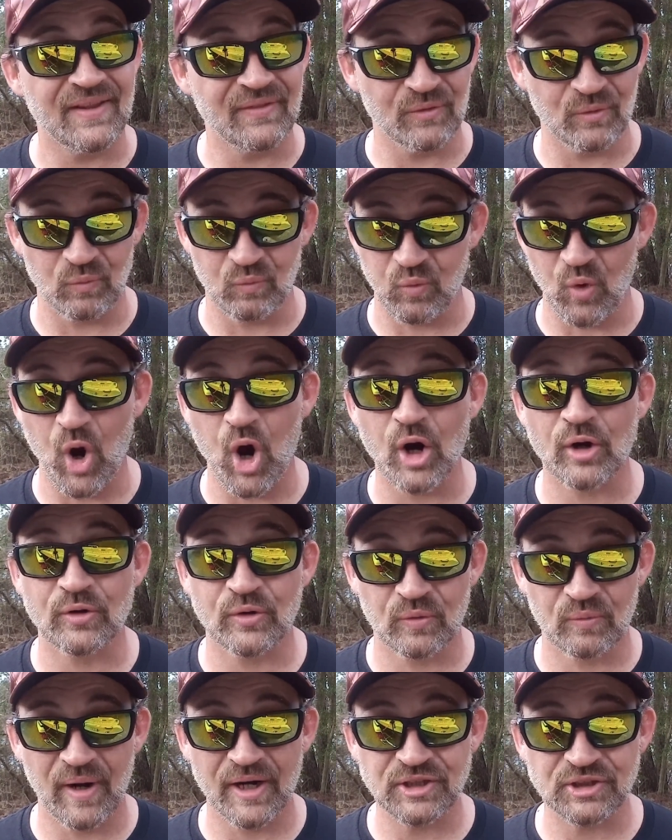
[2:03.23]
in the wrong
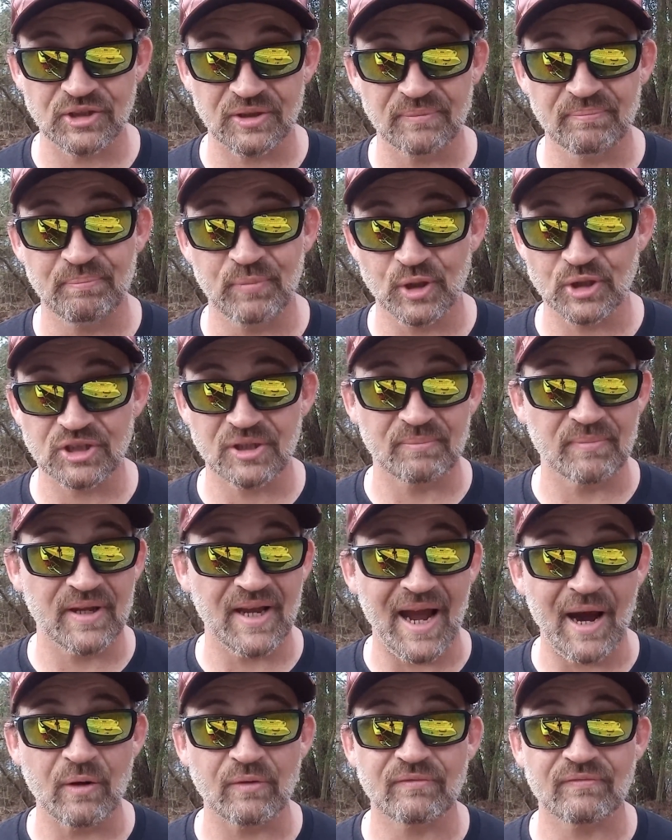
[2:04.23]
direction, pushing
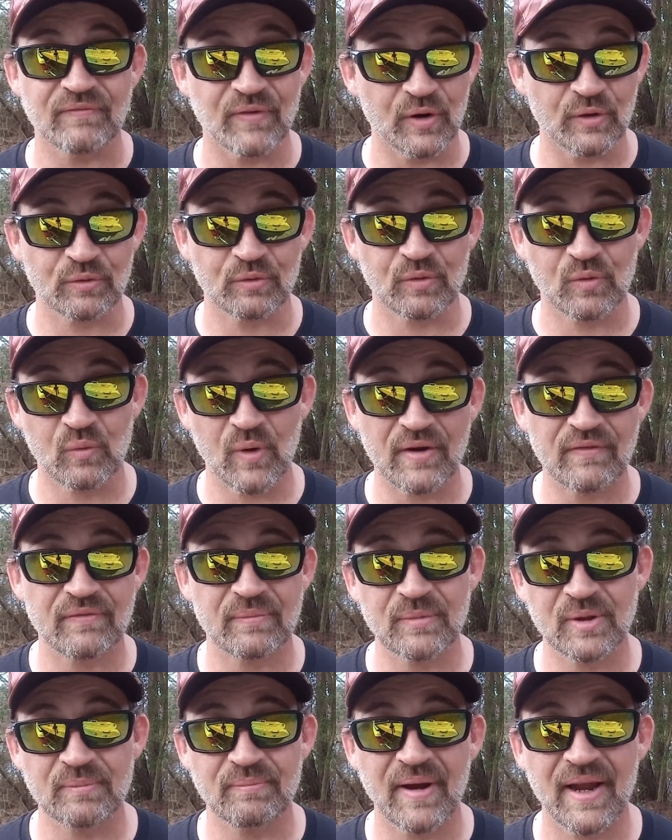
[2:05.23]
me out farther away
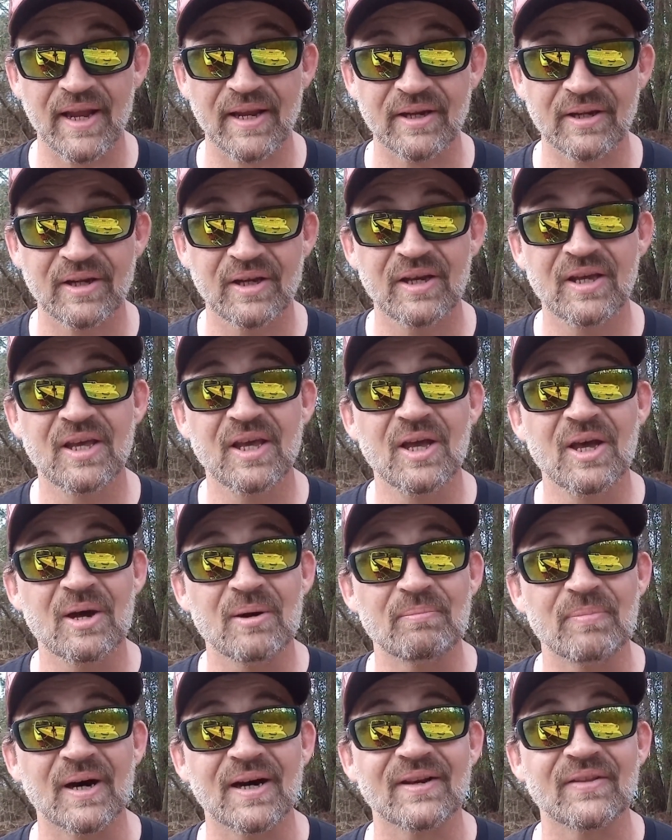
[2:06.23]
from the bank.
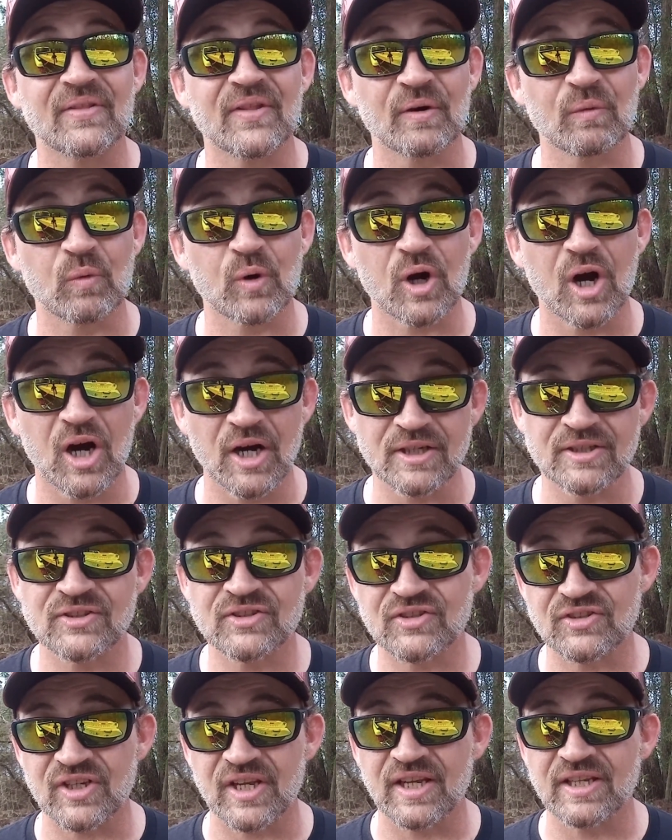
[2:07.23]
But there were
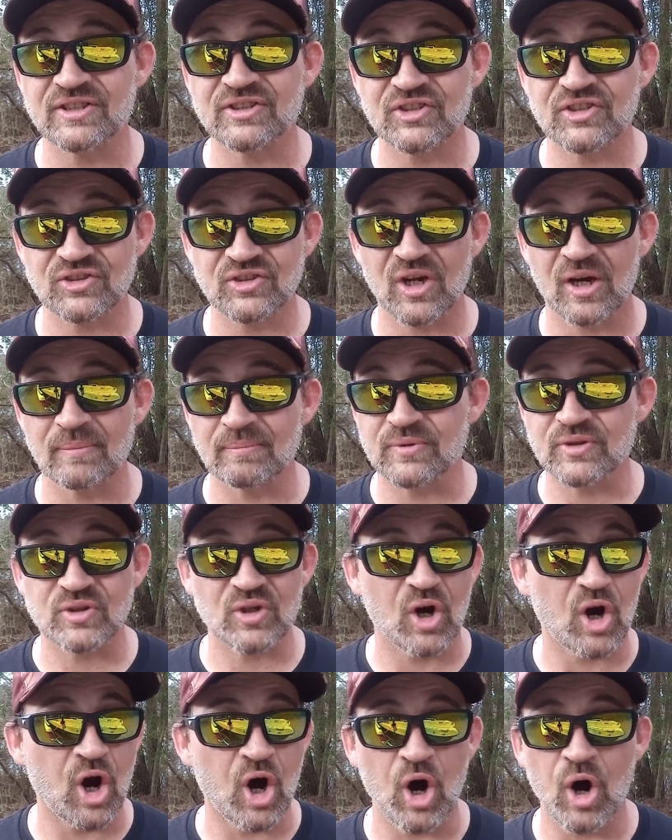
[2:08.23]
unseen stumps
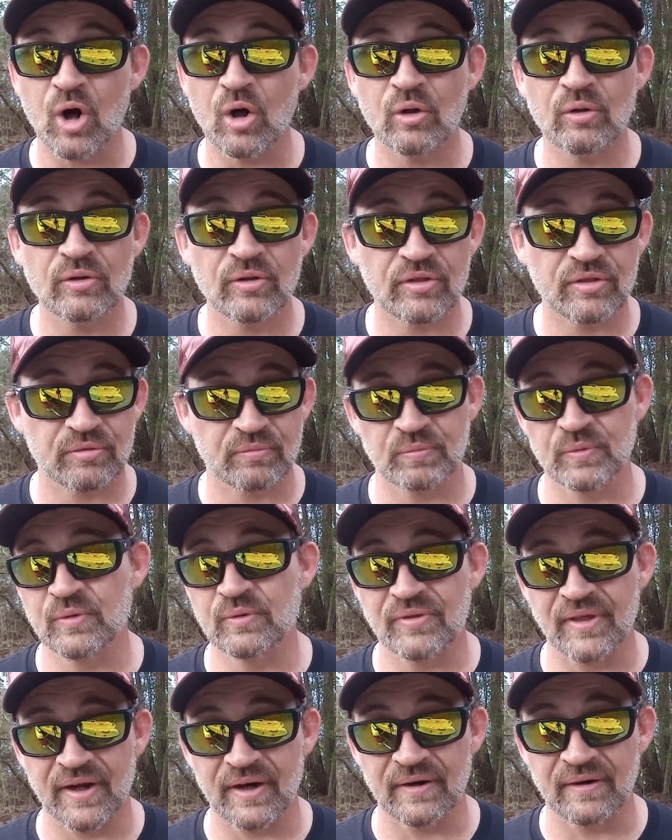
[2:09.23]
all
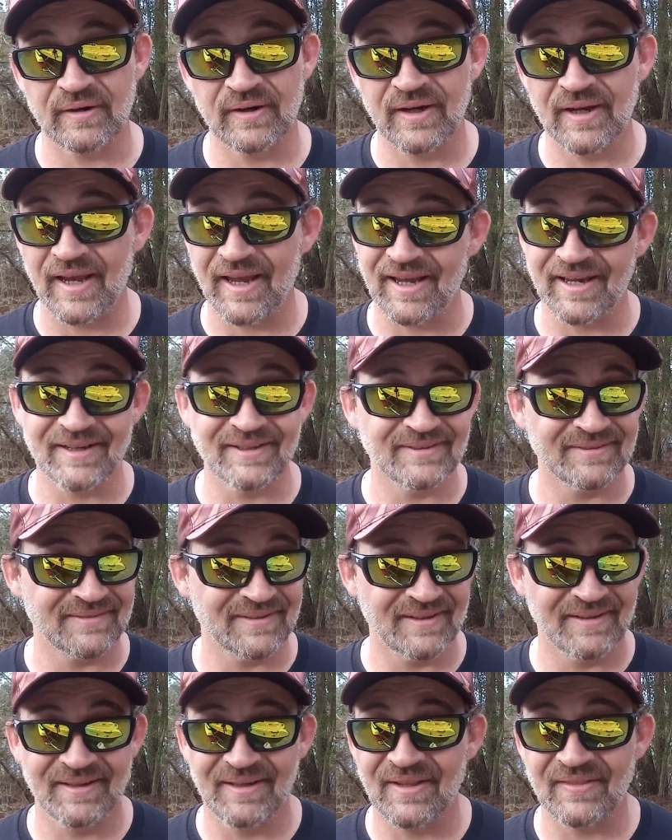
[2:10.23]
through there. And
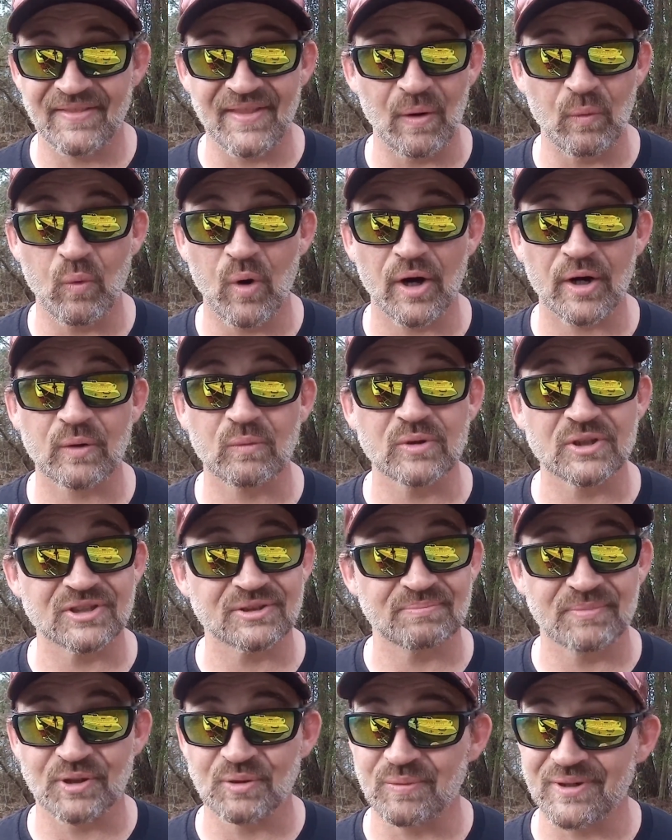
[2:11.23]
that water
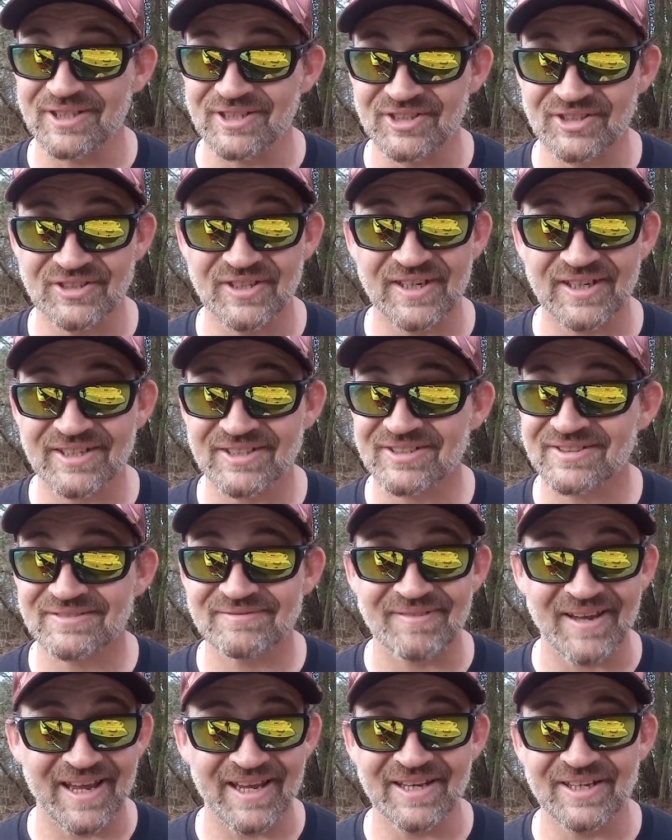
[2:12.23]
was between
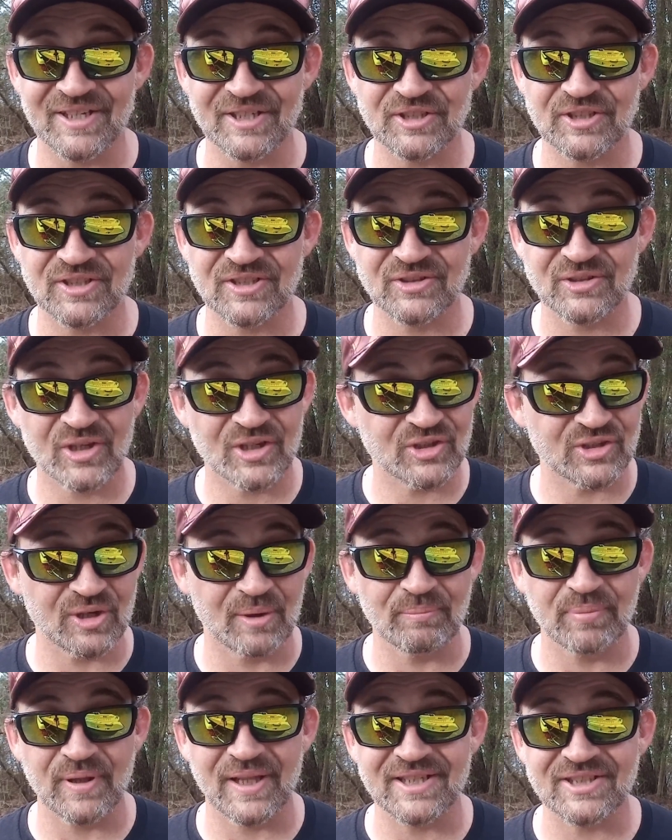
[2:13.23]
six, eight inches,
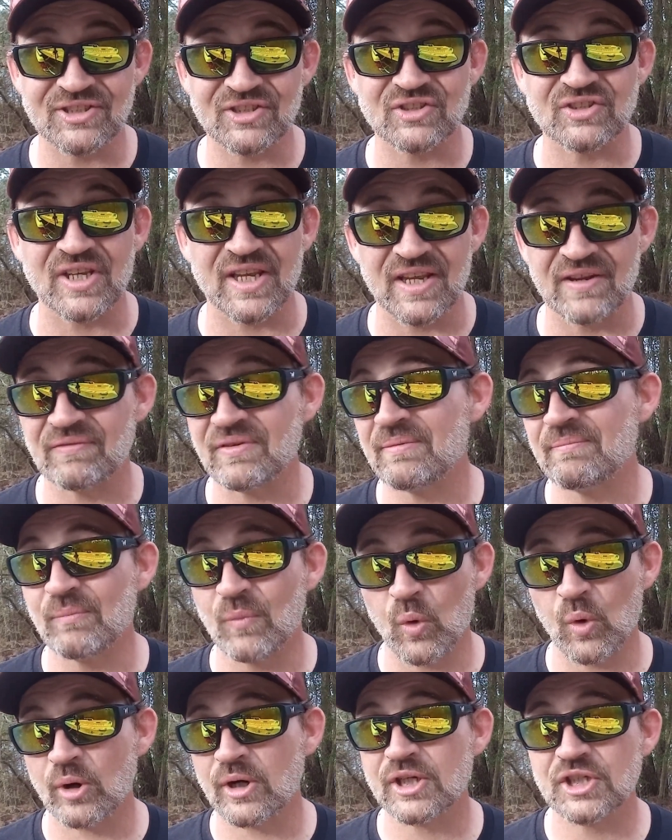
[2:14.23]
some places even
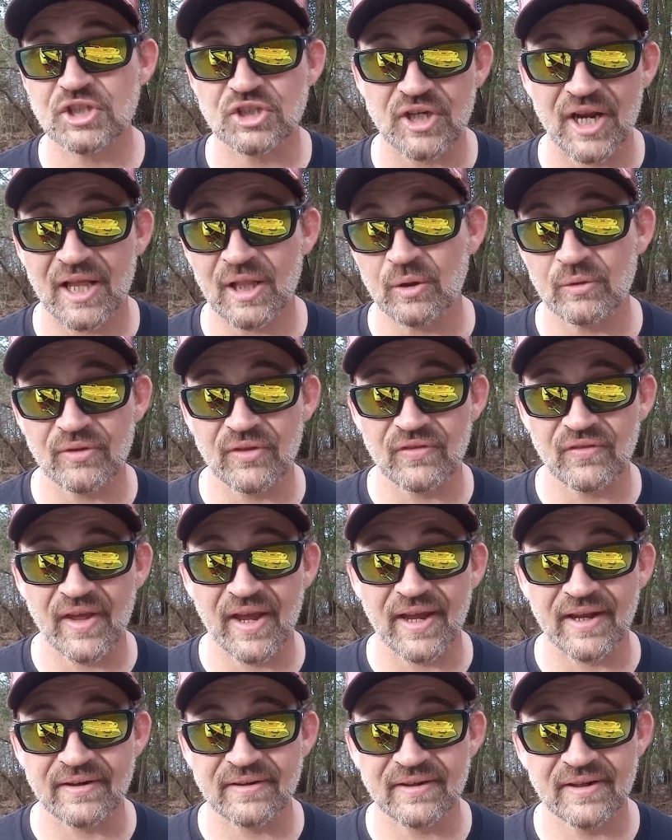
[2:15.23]
more shallow than
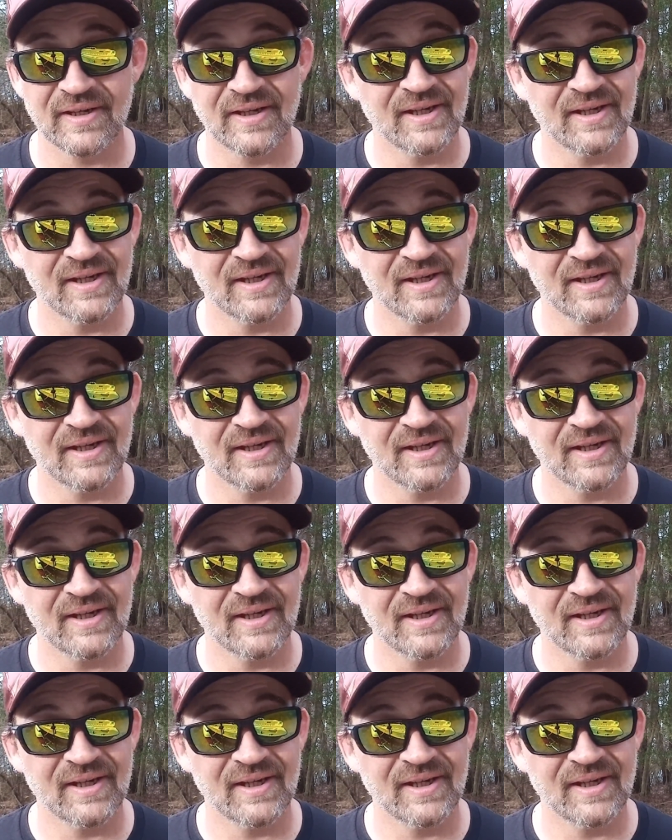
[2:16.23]
that.